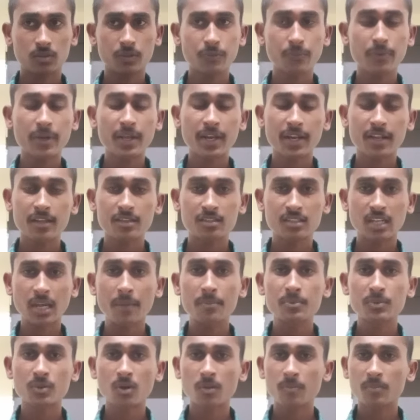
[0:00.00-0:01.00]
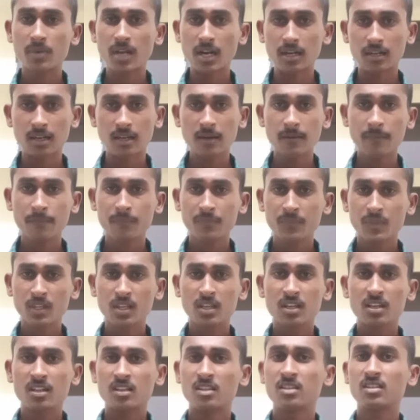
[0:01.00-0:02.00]
various types of data,
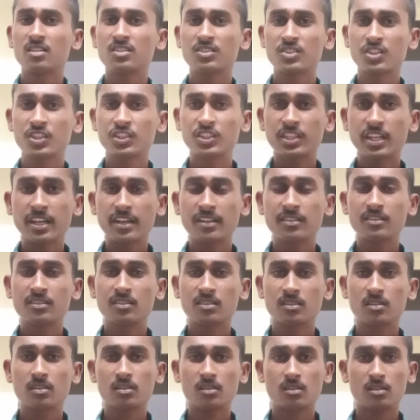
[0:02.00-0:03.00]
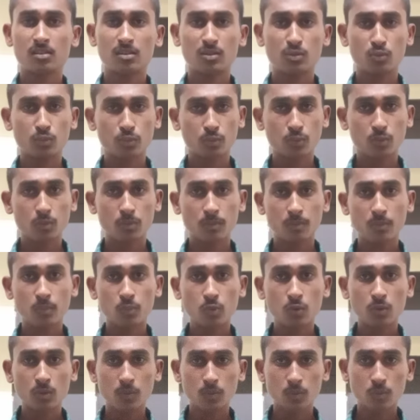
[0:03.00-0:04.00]
such as
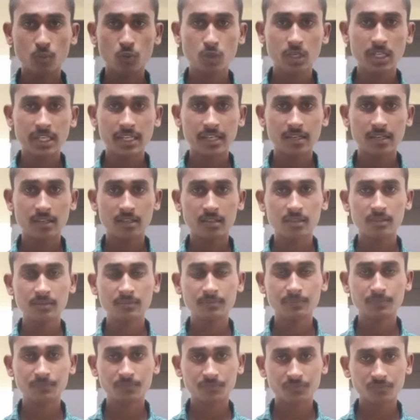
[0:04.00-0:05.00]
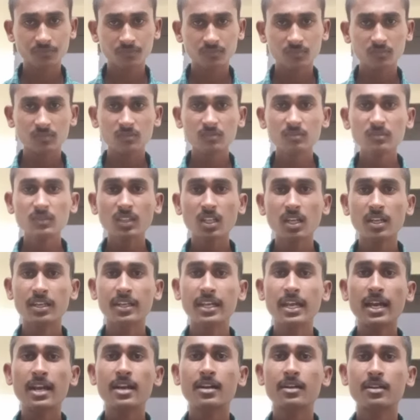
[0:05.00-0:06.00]
boolean,
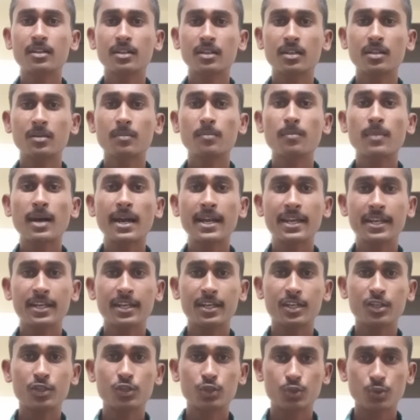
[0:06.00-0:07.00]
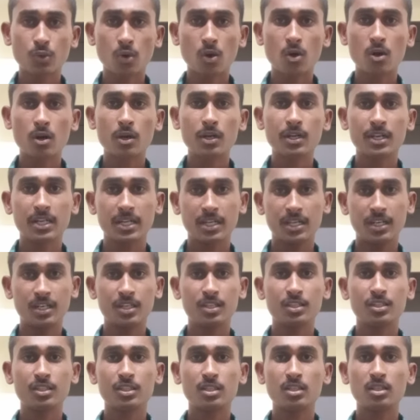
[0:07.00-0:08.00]
character, byte, short,
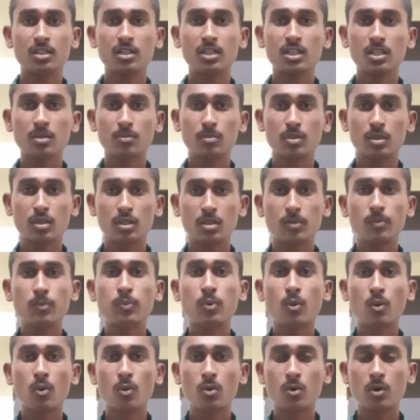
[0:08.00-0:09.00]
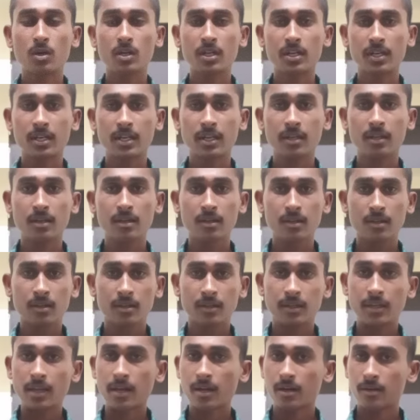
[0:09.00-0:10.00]
integer, double, float,
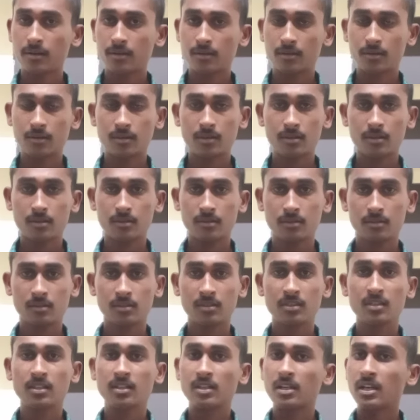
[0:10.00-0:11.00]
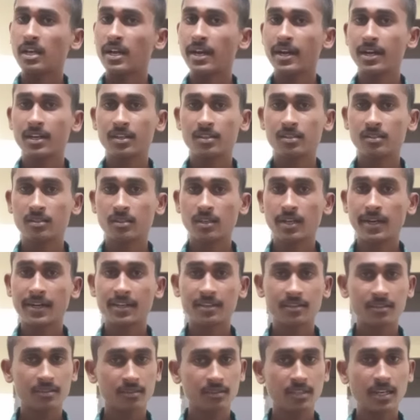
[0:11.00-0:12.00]
character,
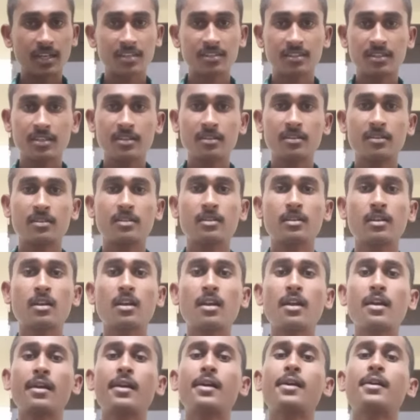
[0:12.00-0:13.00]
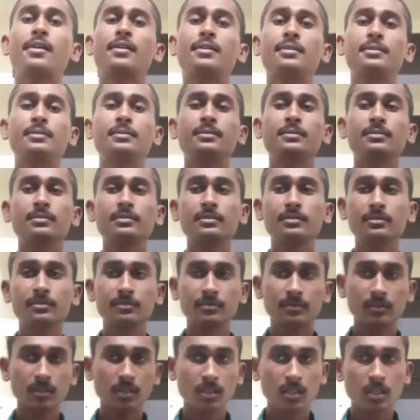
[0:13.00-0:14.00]
and that's it.
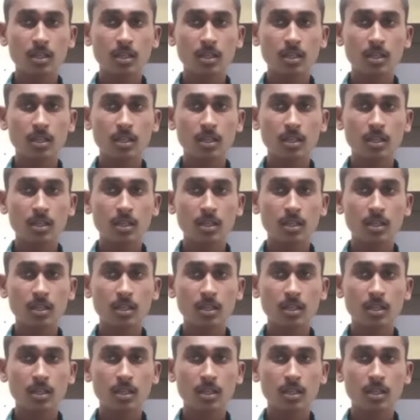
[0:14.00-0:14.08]
Mm,